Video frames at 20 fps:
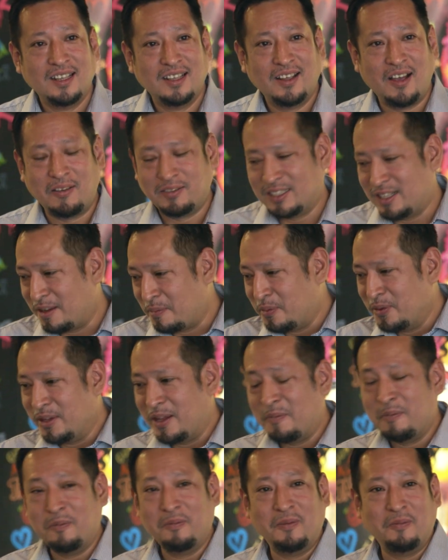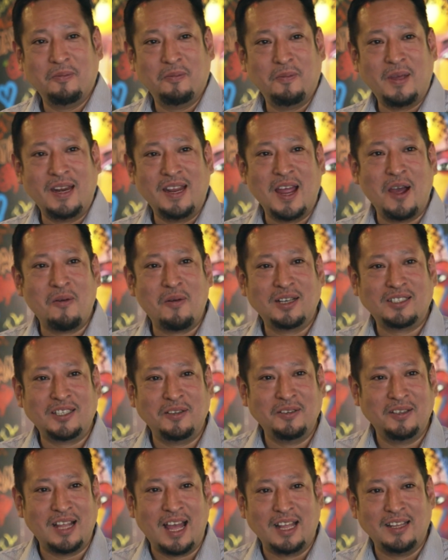After that, put them many hours
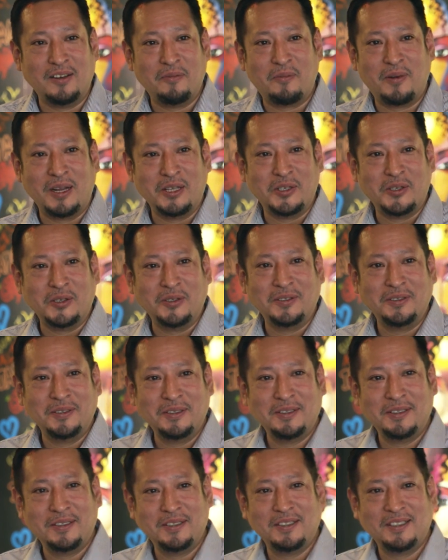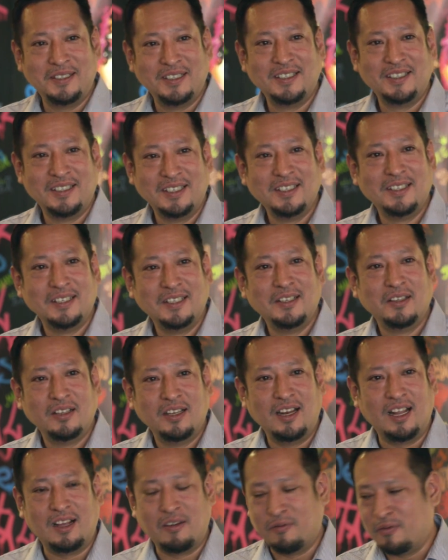under pressure,
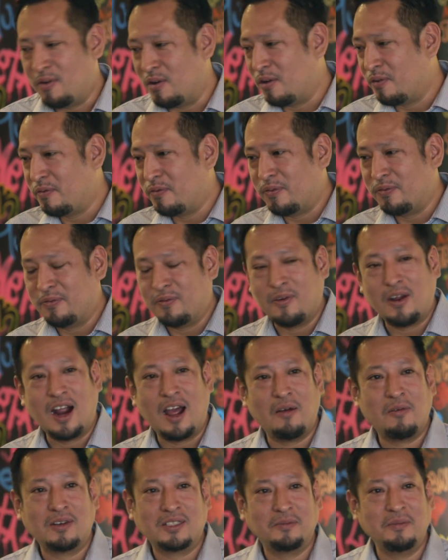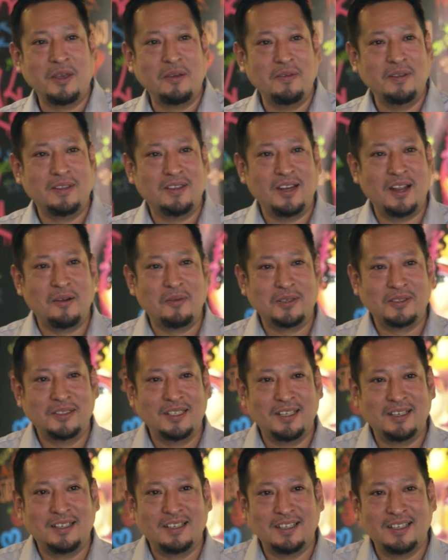like 4 hours, maybe 3 hours
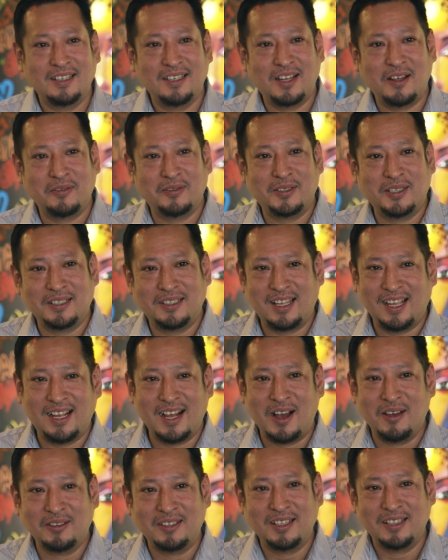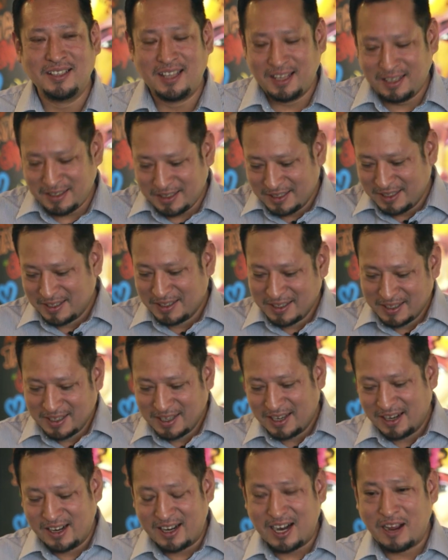there. After that, take out and then
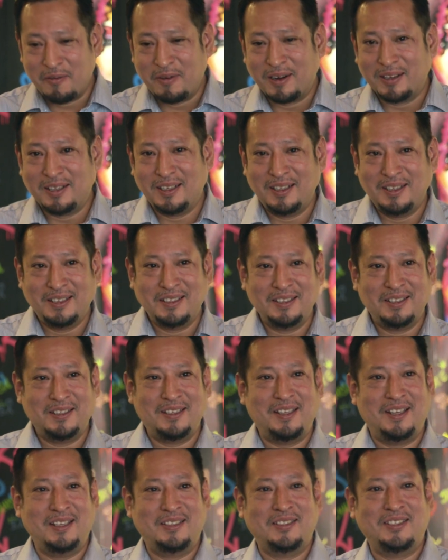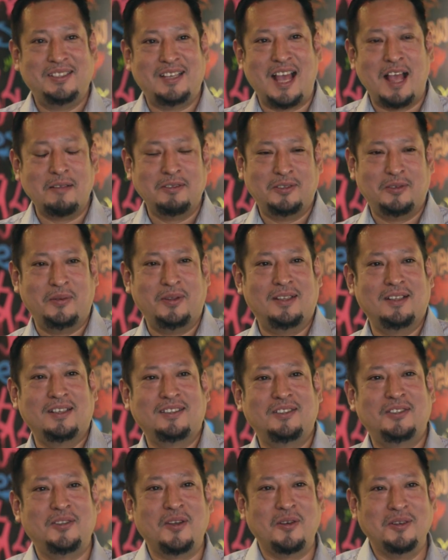rubber his hands with the
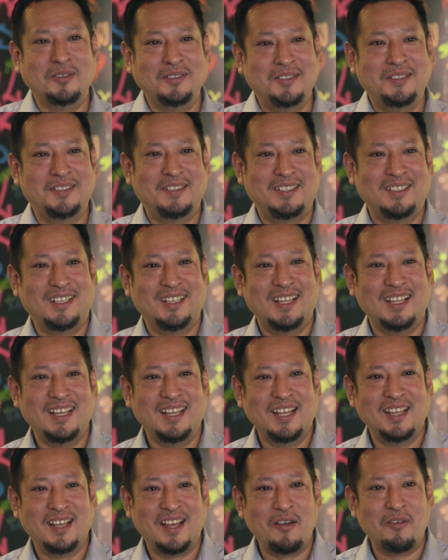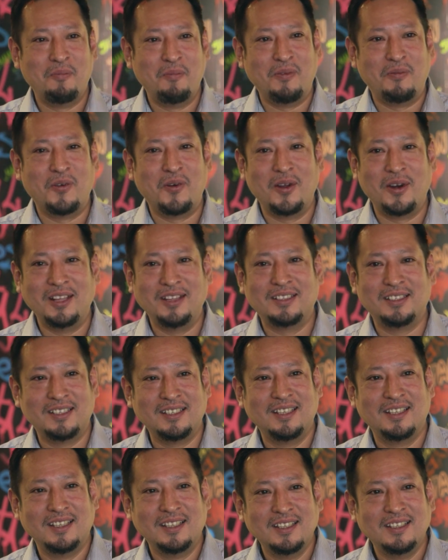stones before it.
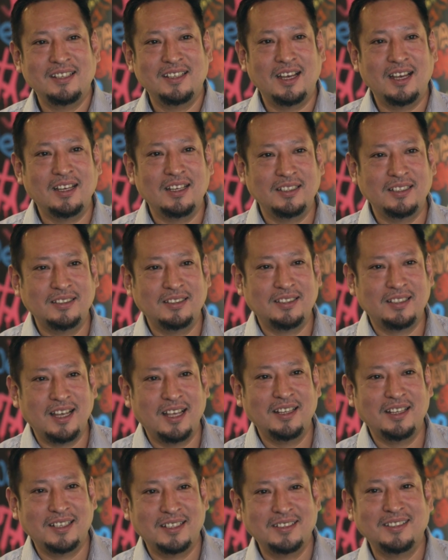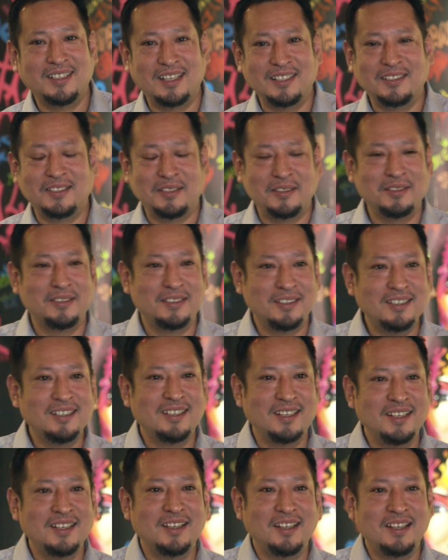Yeah, it's kind of nice.
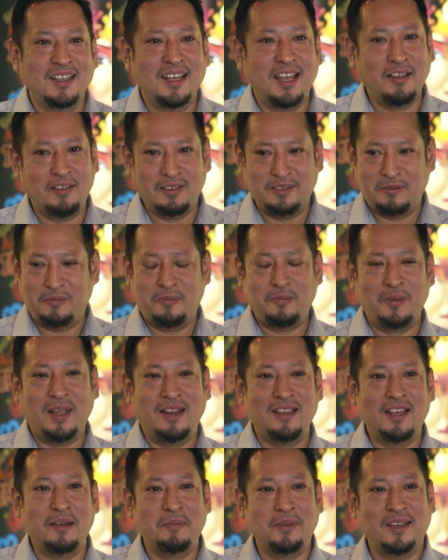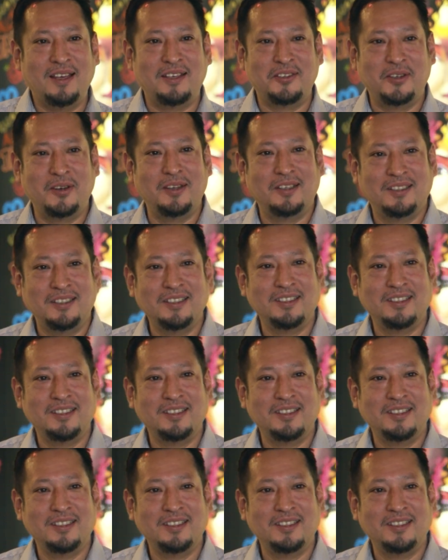It's very yummy actually.